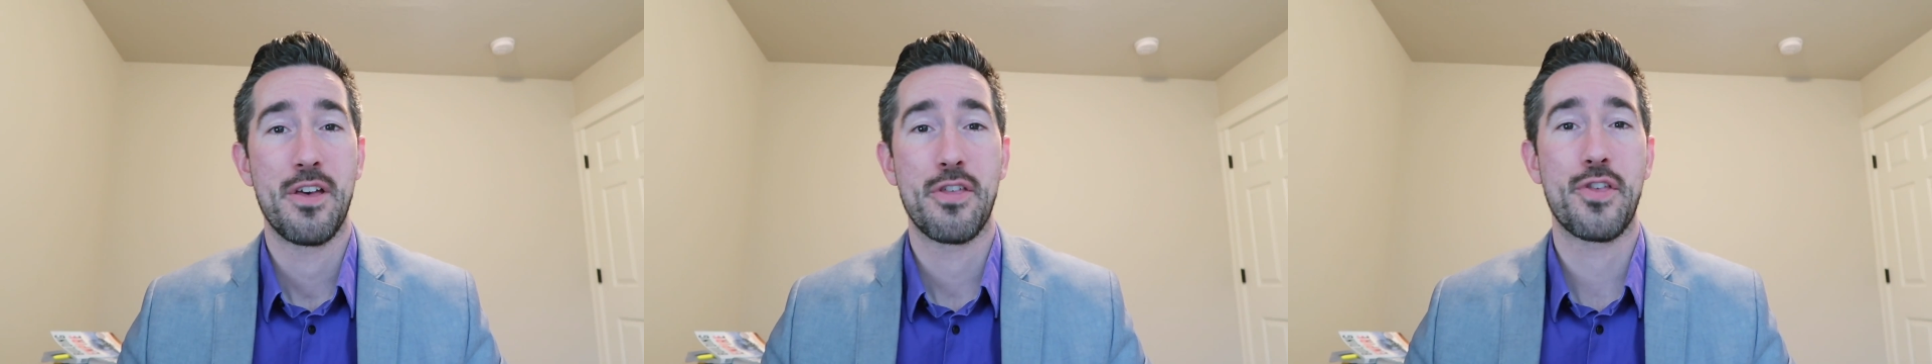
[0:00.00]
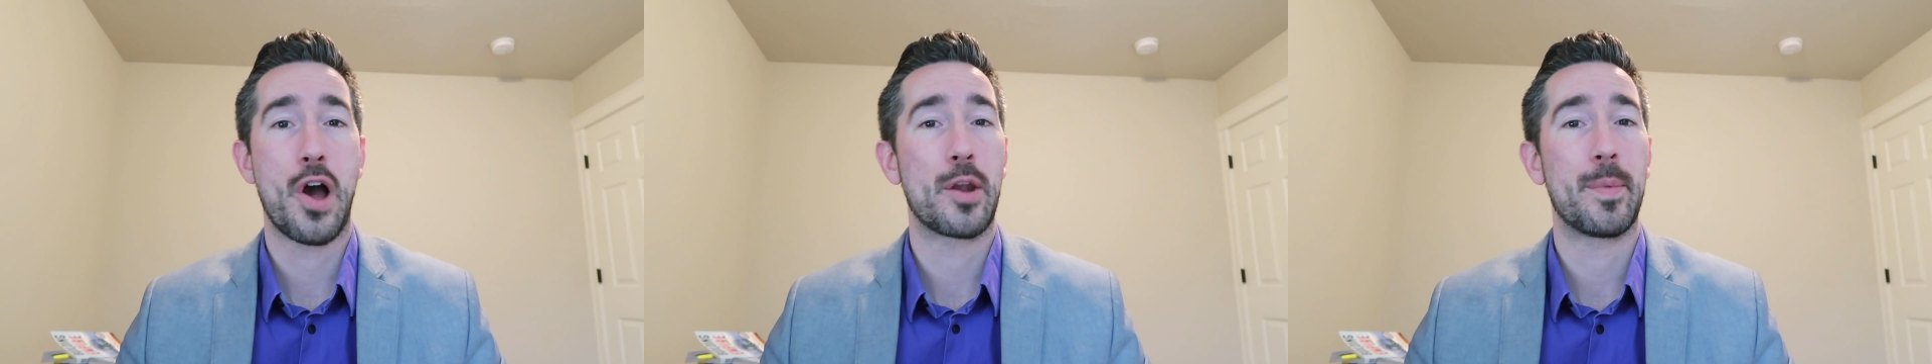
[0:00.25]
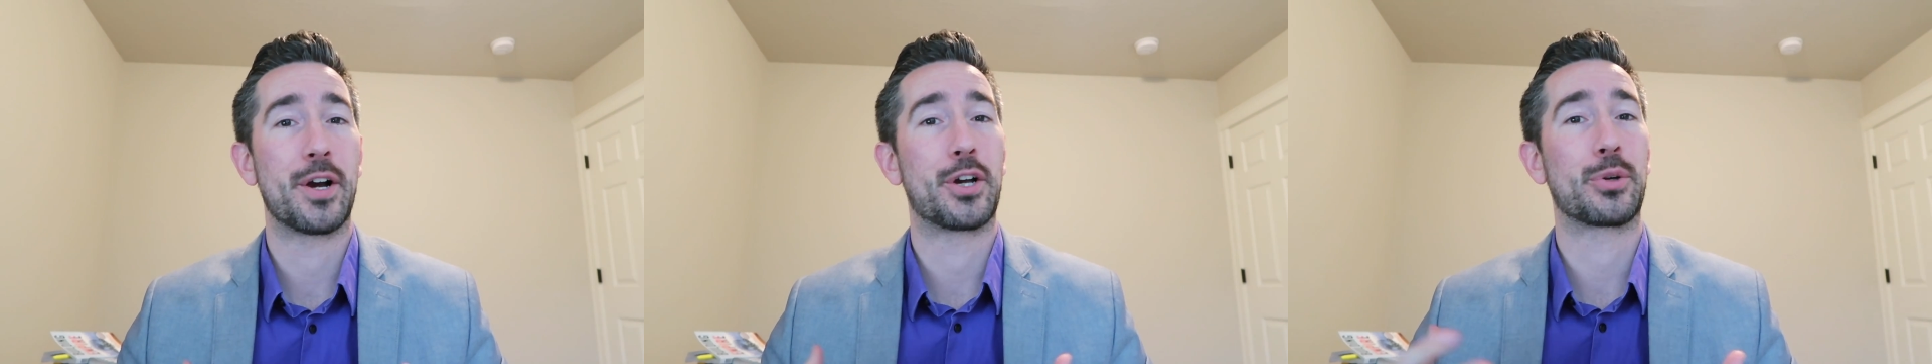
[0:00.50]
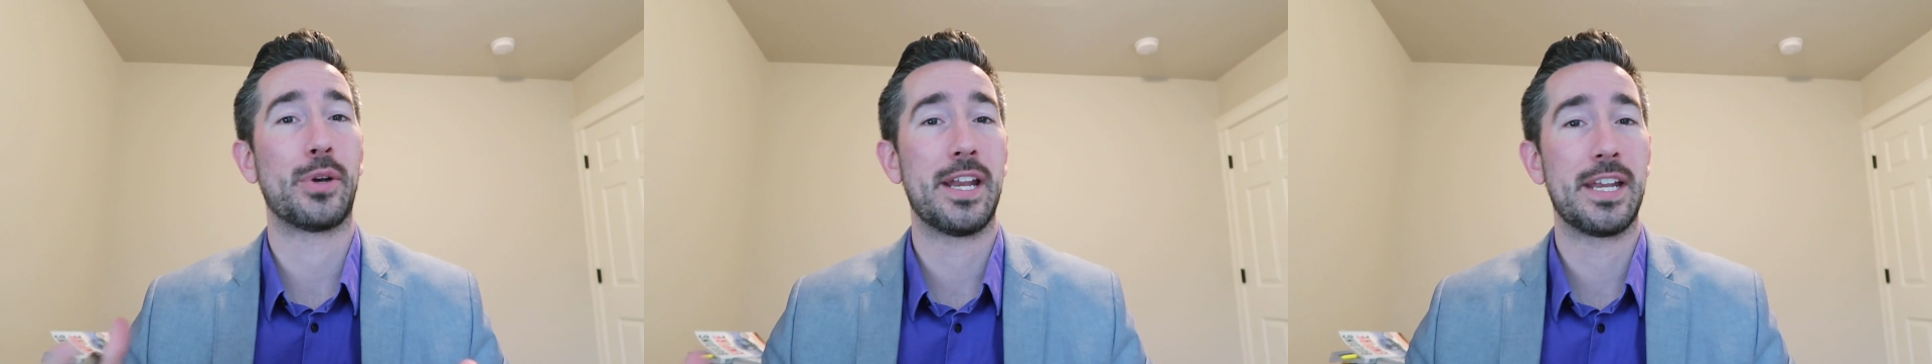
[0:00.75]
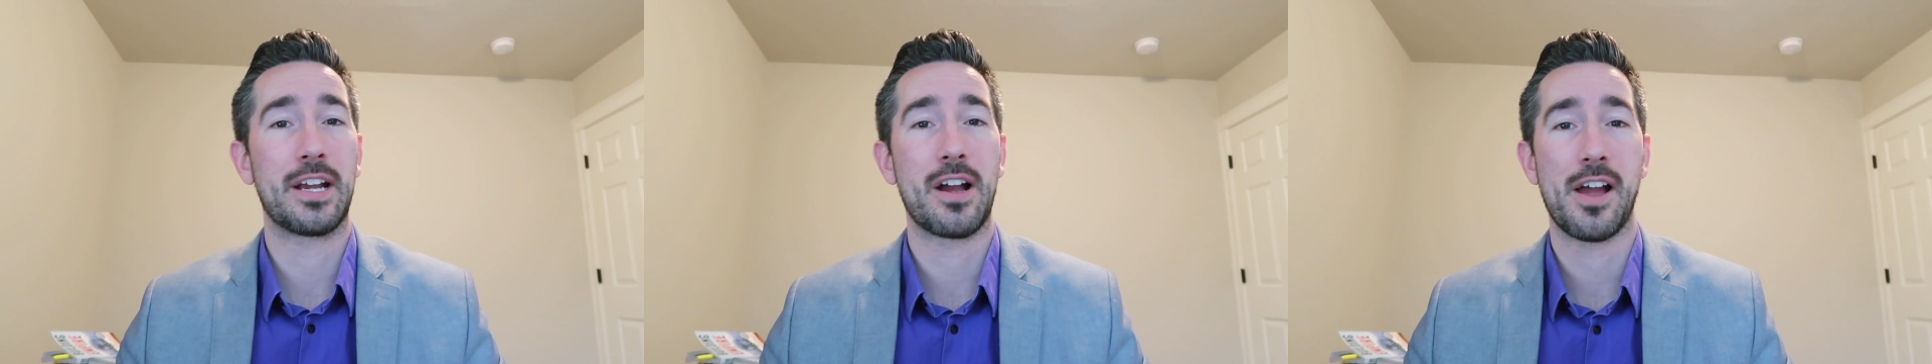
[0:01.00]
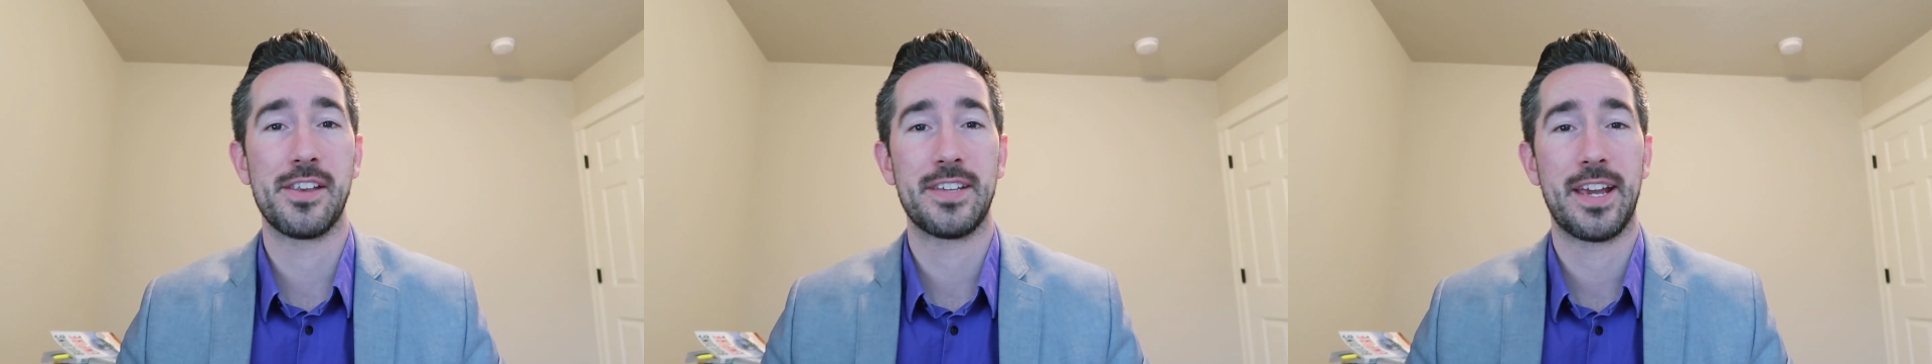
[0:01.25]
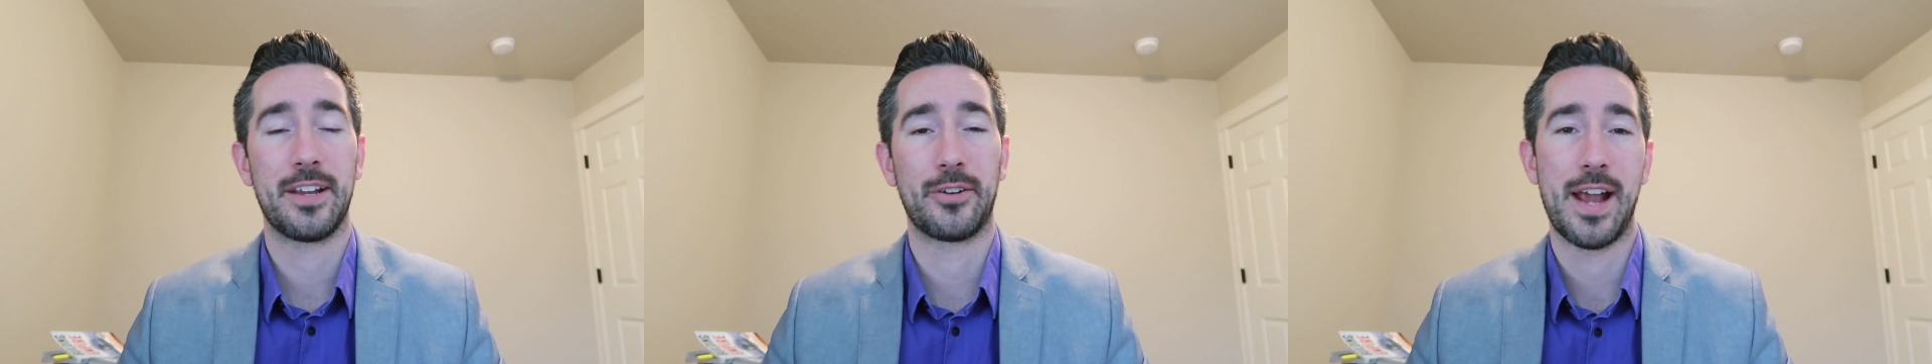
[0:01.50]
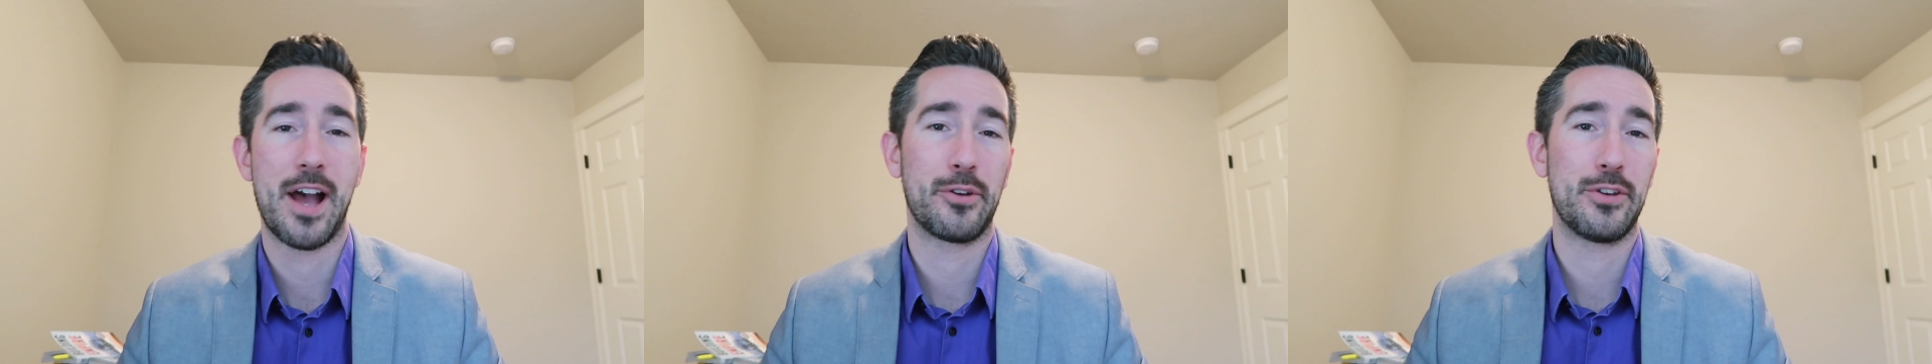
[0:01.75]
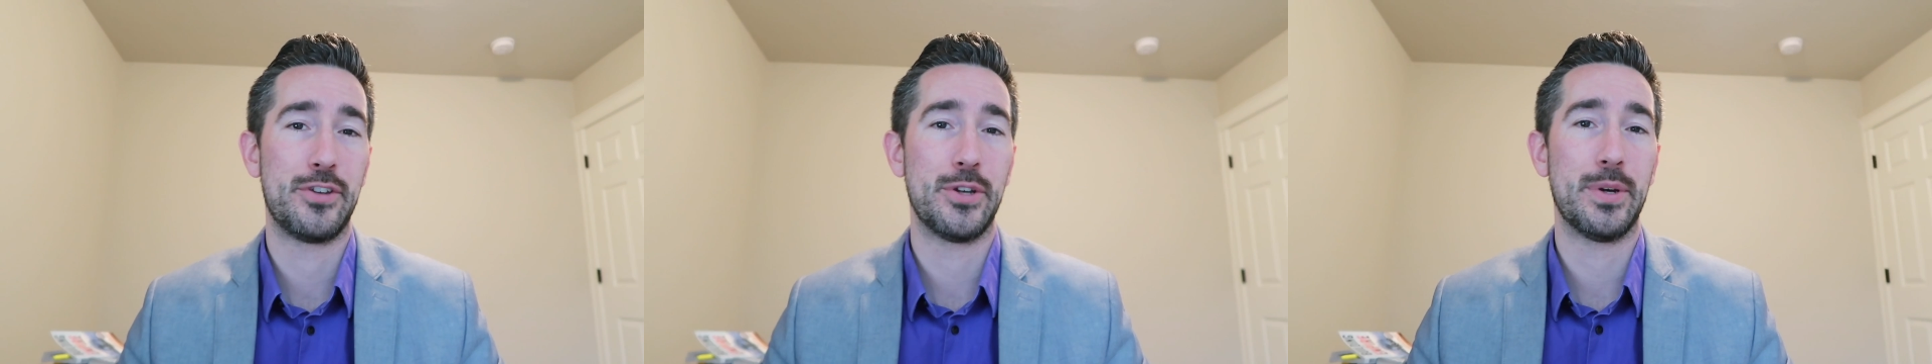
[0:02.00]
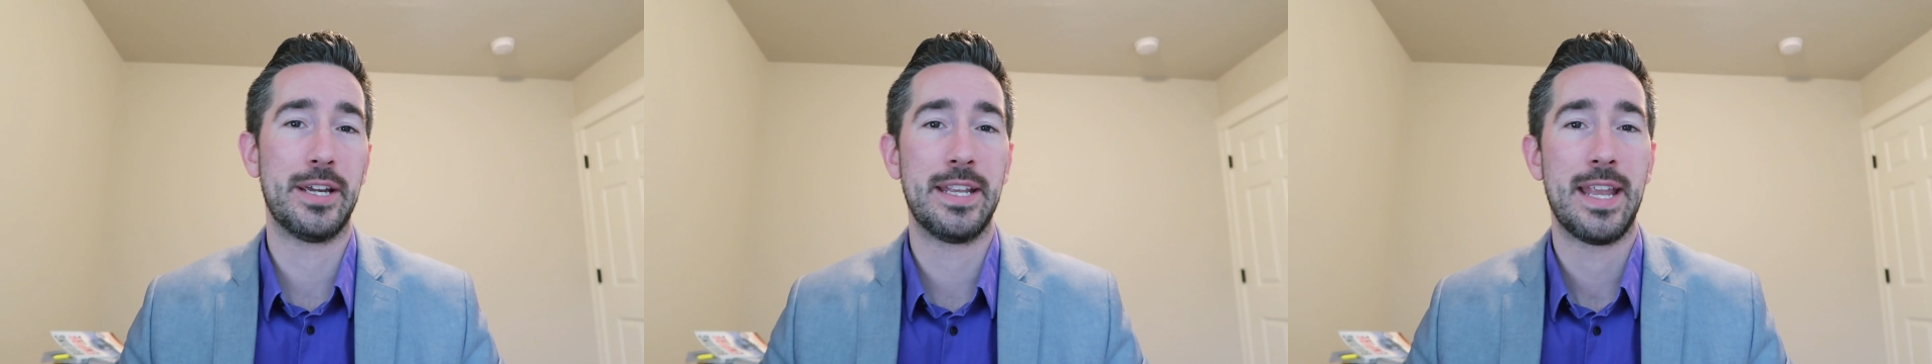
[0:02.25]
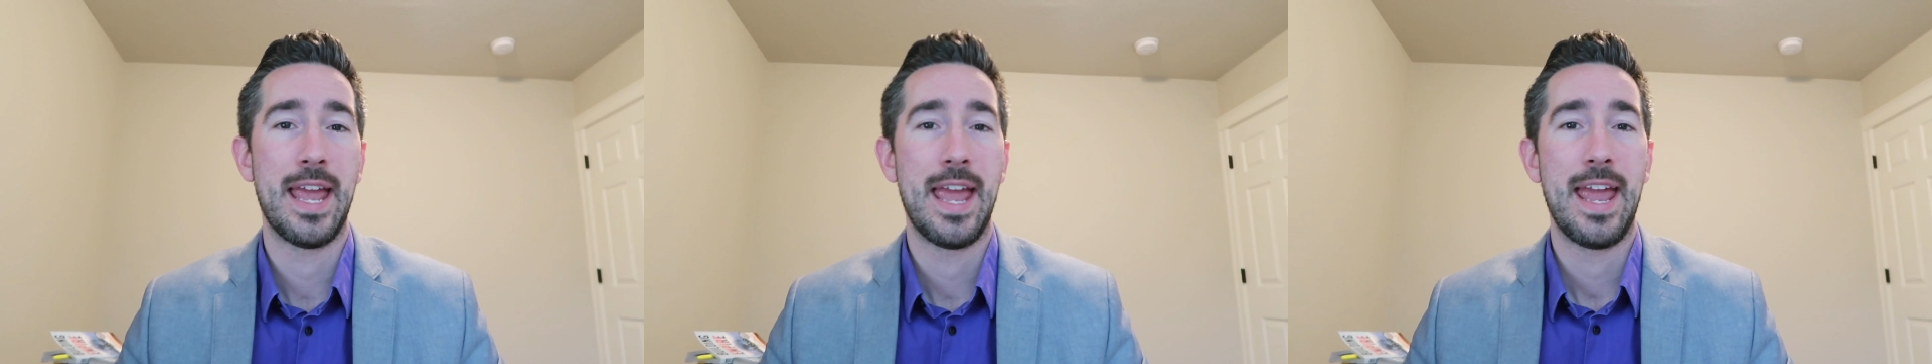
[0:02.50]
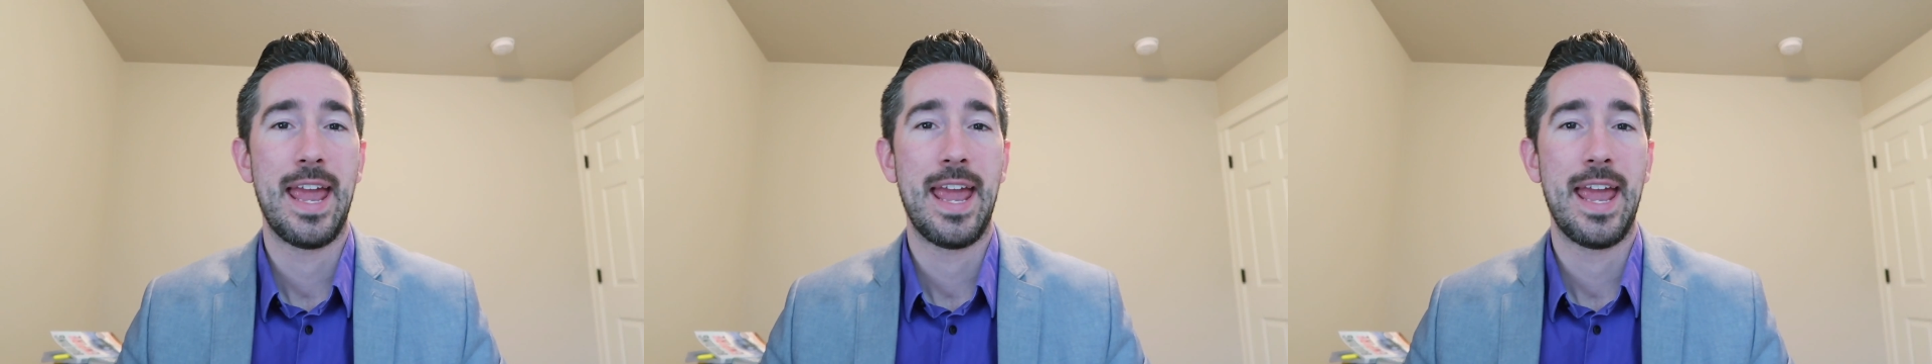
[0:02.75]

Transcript: thought about creating content or how to do it.